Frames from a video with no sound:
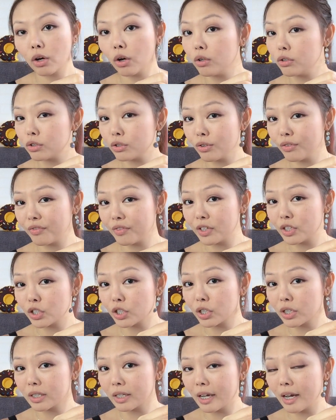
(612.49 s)
also
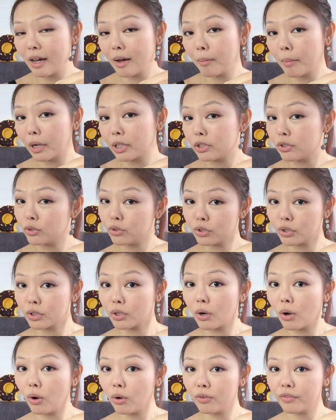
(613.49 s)
featured in my New York
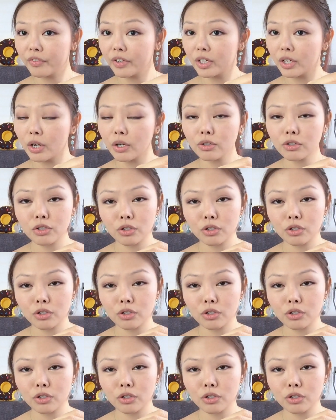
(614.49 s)
haul video,